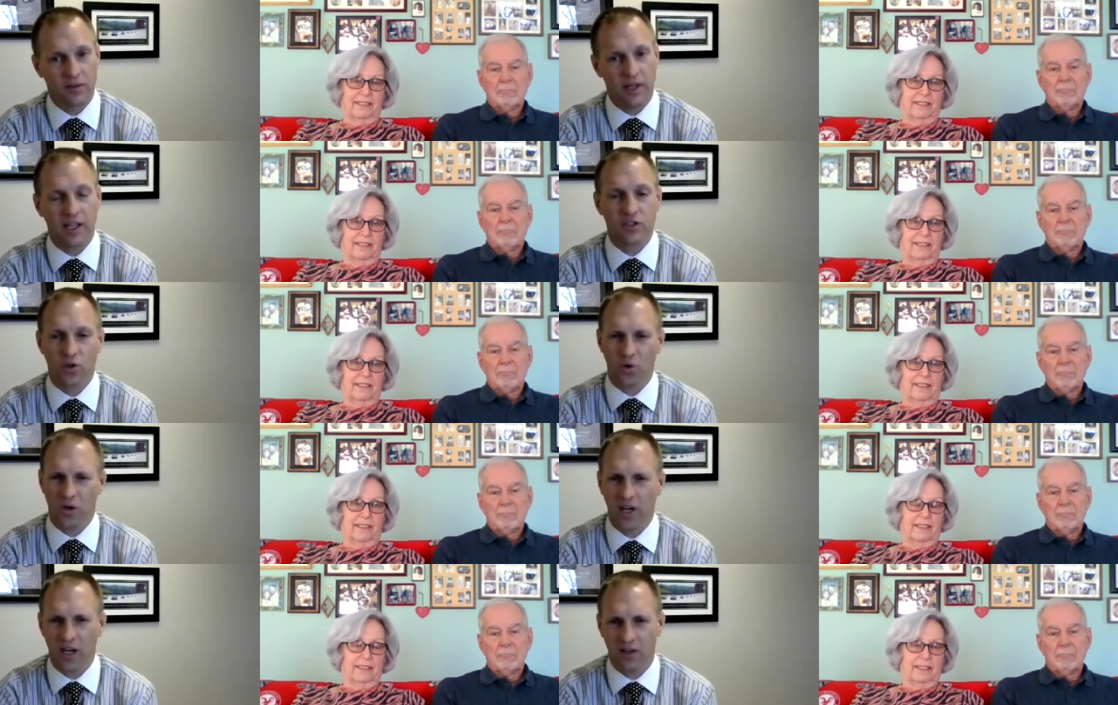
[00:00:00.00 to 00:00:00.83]
Speaker 1: that's
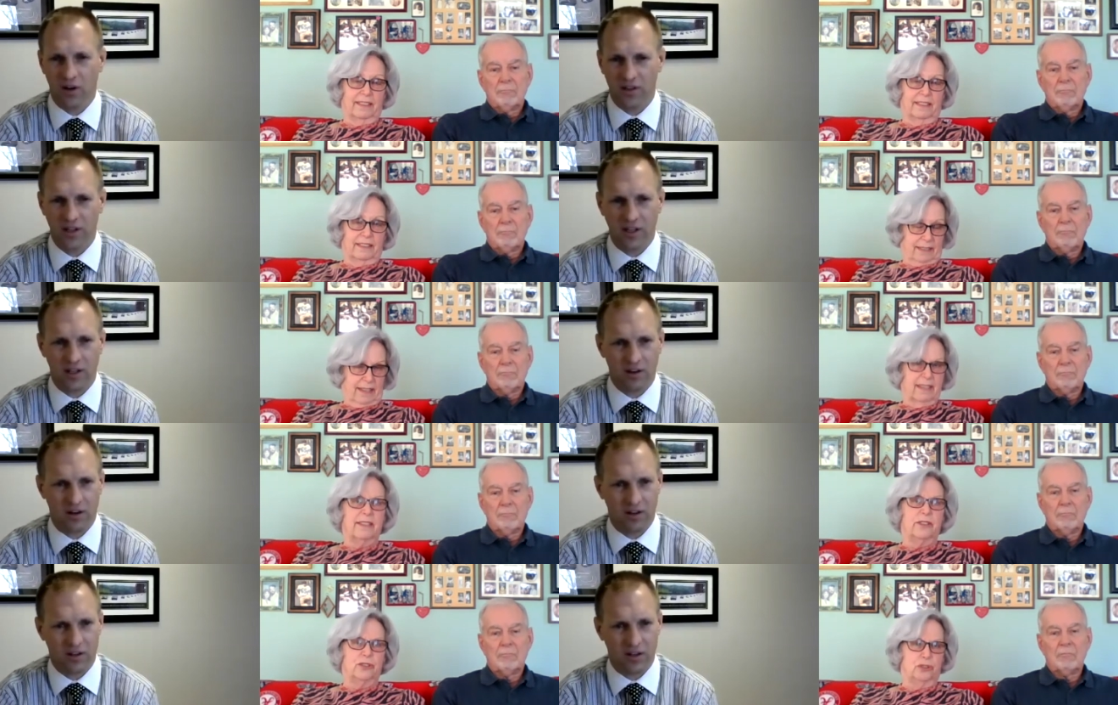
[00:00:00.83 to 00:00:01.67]
okay. You know, I think in
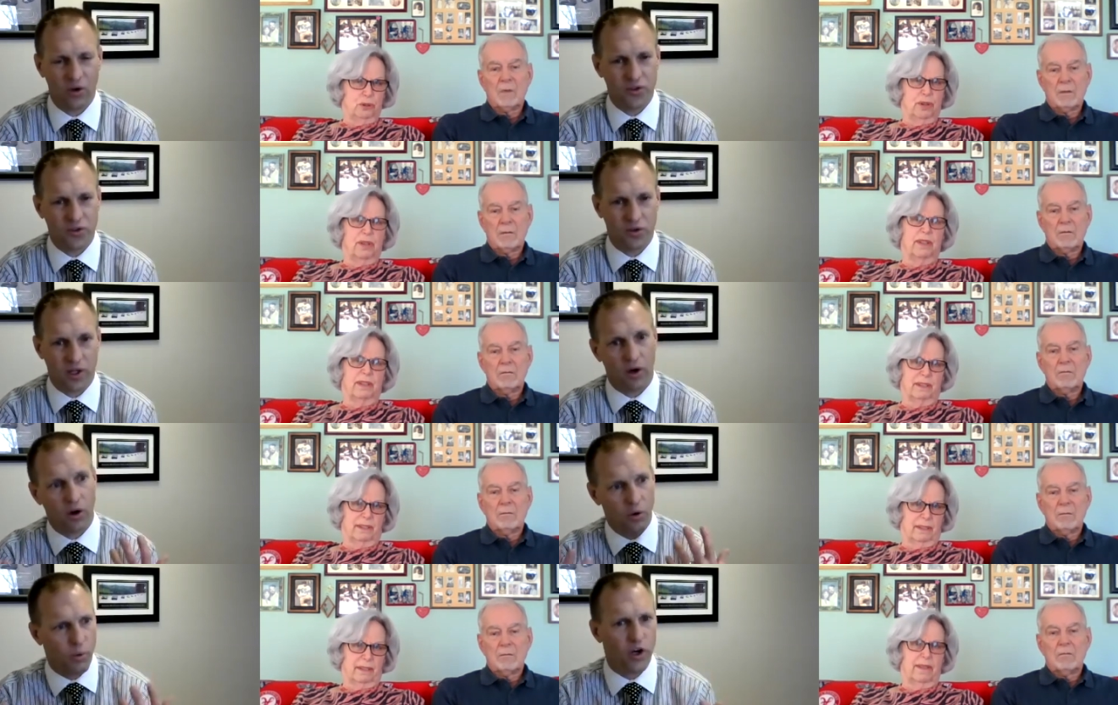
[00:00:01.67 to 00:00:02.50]
our culture, like,
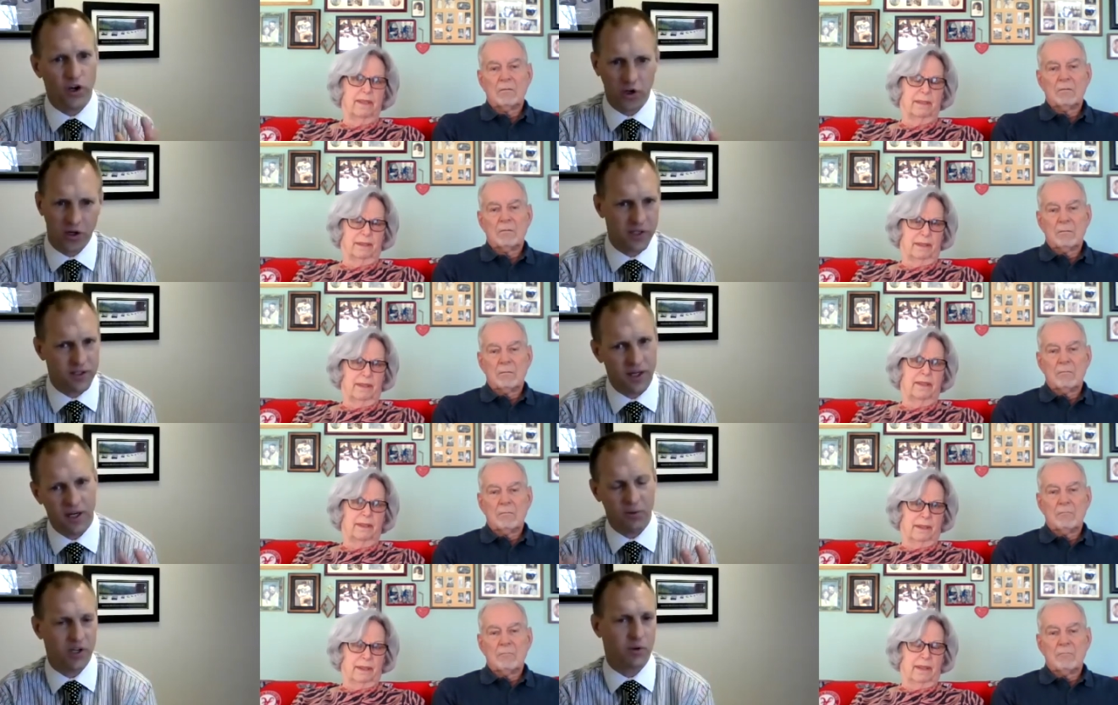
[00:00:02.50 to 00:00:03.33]
oh, when are you going to
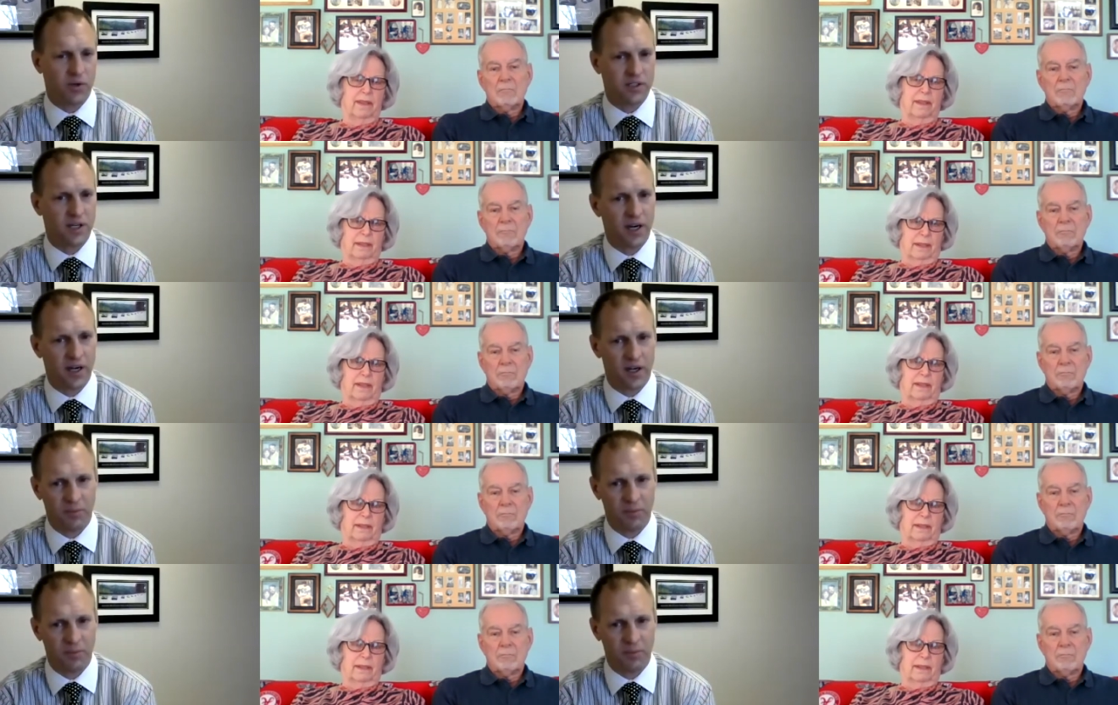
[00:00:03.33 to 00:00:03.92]
retire? When are you retire?